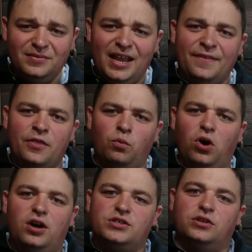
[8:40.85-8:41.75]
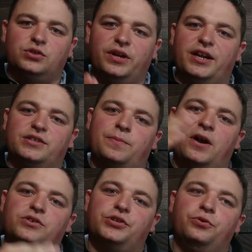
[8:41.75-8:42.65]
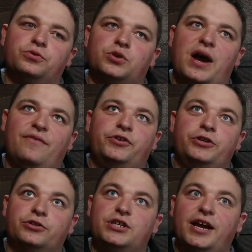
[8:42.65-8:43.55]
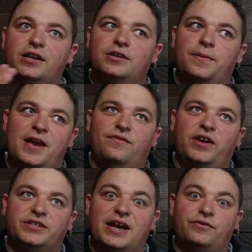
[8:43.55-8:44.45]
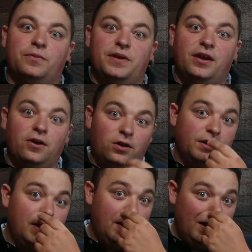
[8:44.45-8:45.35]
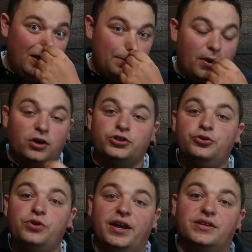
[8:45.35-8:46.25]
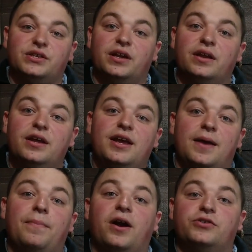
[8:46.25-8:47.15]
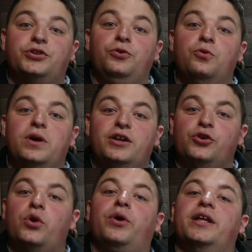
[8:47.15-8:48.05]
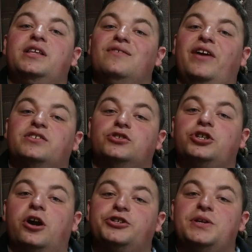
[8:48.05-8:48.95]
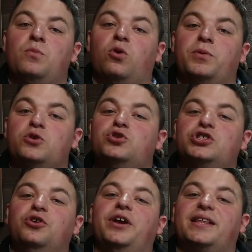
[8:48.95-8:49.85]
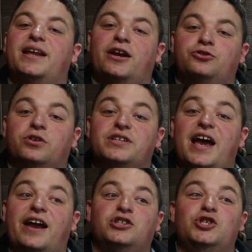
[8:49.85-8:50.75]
And then the WA is also, it has a part 2. So after your second command phase, after it being called, part 2 kicks in. And part 2, you don't get the advance and charge anymore, but you still get that extra attack.